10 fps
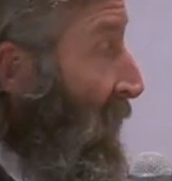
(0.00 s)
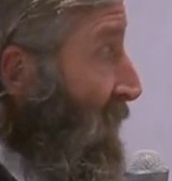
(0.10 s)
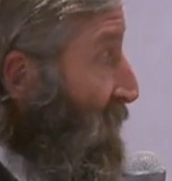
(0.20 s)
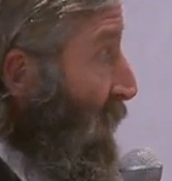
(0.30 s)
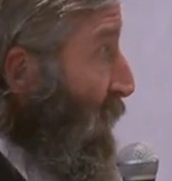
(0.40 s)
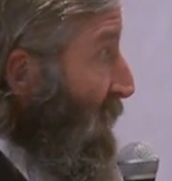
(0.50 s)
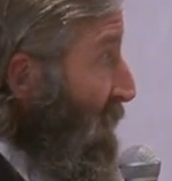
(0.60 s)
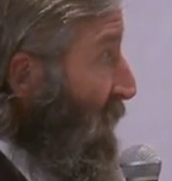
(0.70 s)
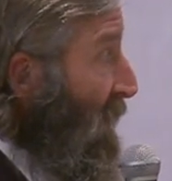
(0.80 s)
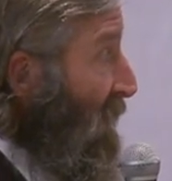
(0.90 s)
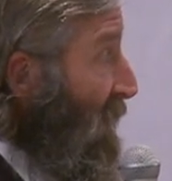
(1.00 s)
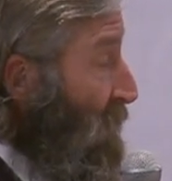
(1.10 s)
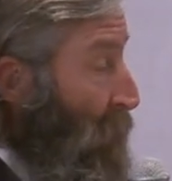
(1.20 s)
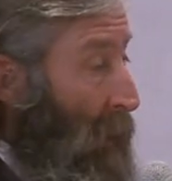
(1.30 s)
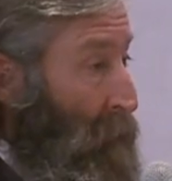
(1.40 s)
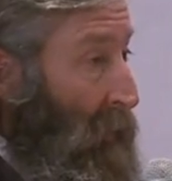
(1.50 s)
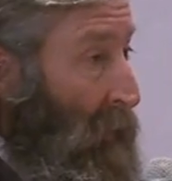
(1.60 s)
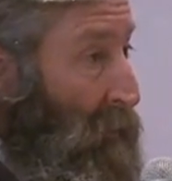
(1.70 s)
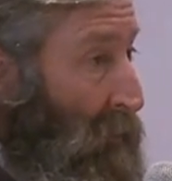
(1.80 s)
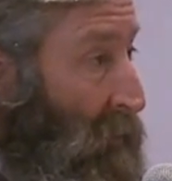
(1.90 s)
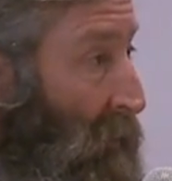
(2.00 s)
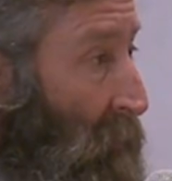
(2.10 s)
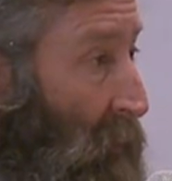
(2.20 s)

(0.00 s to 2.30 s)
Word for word: And so when you look at these populations and you